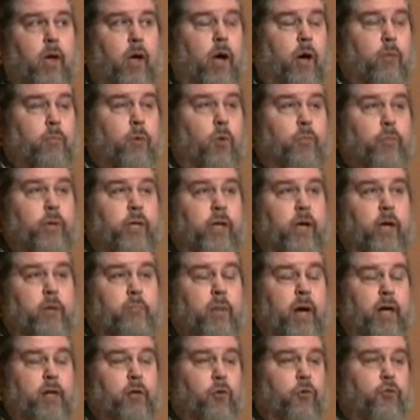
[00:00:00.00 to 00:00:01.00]
I'm hoping to get
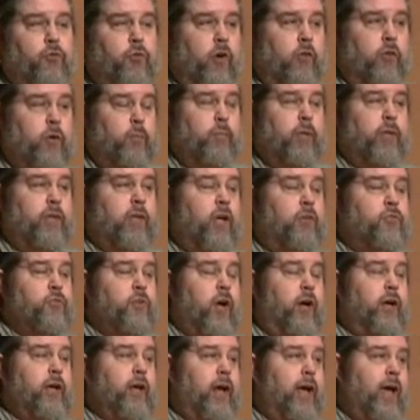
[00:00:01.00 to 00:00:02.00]
Michael Cera, but that's
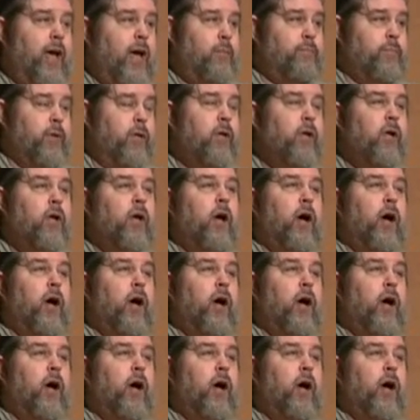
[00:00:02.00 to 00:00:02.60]
not going to happen